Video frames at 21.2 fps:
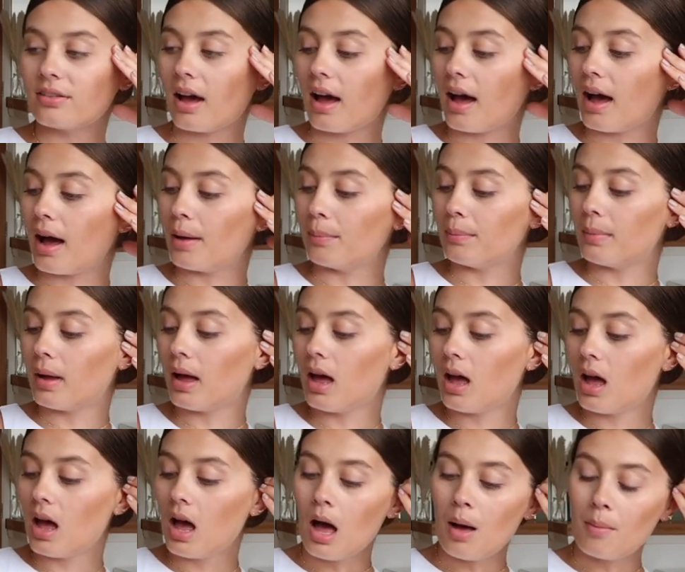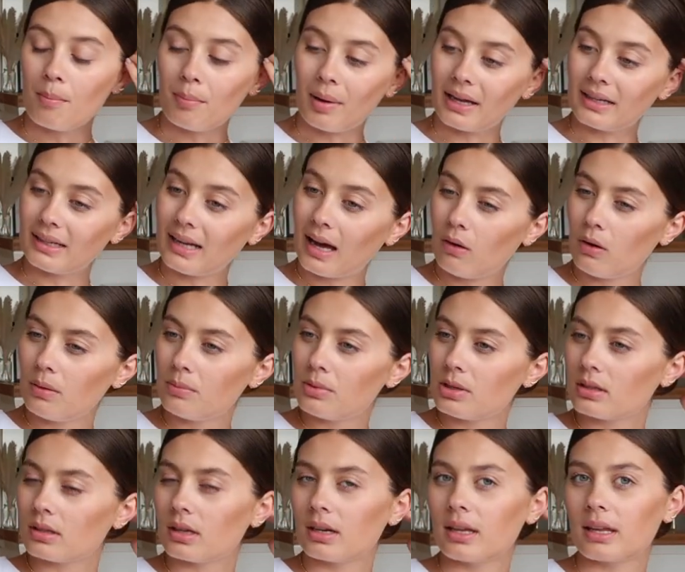But now I'm
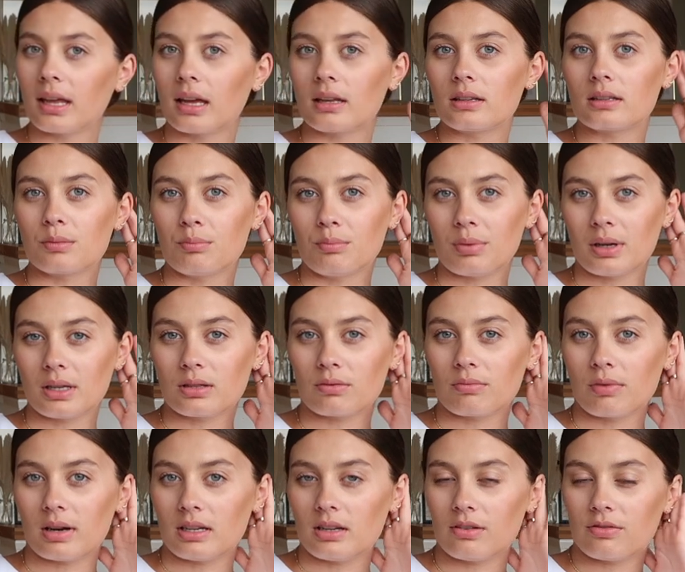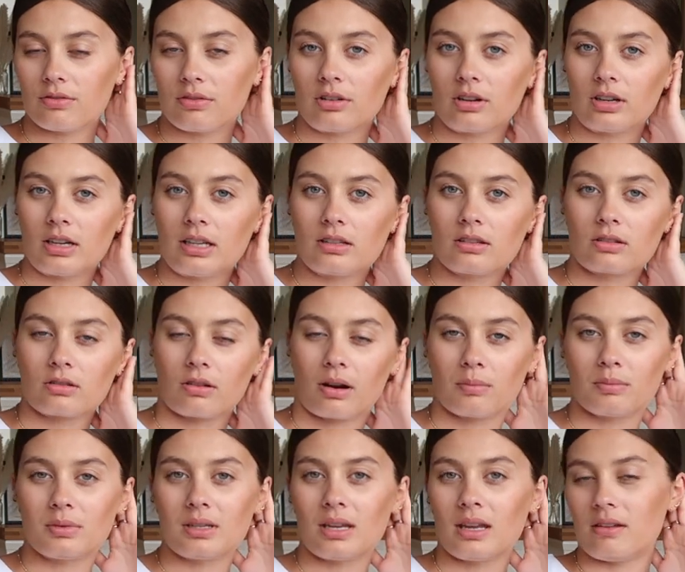just gonna get some bits ready for an
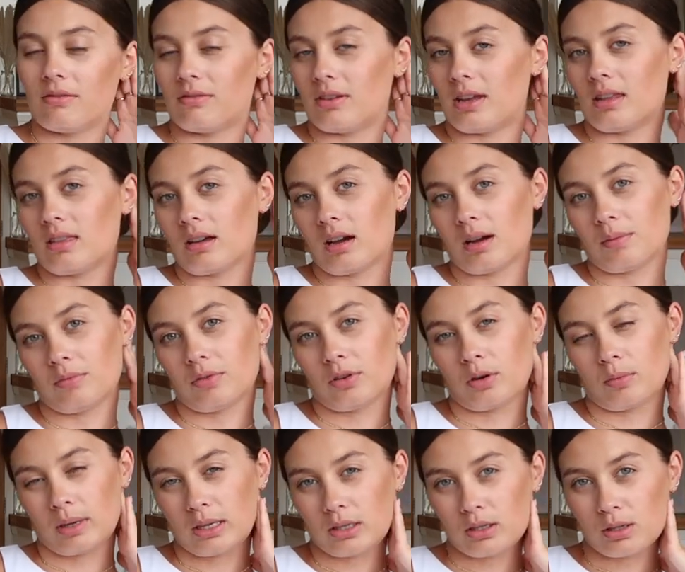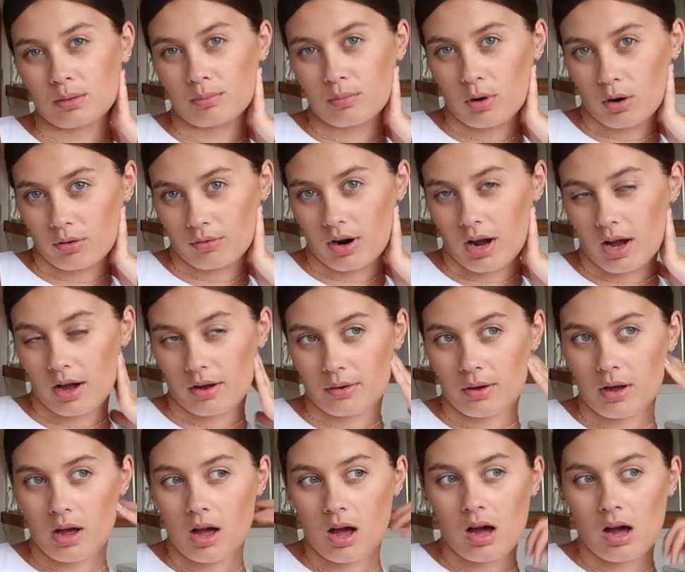Instagram TV that I'm filming tomorrow.